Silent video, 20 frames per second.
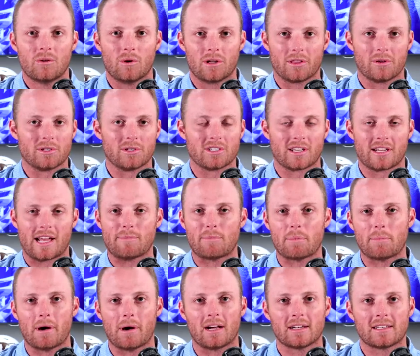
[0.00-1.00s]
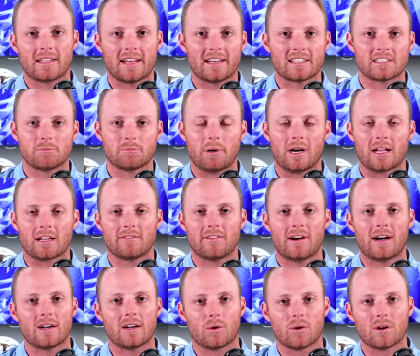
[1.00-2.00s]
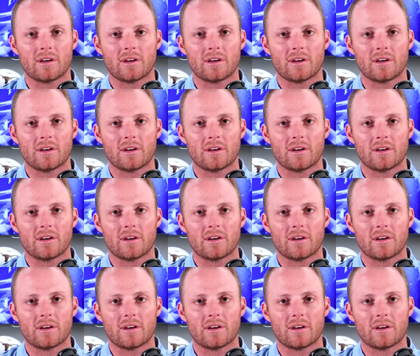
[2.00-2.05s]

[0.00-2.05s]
Whether it's on Apple Podcasts, Spotify,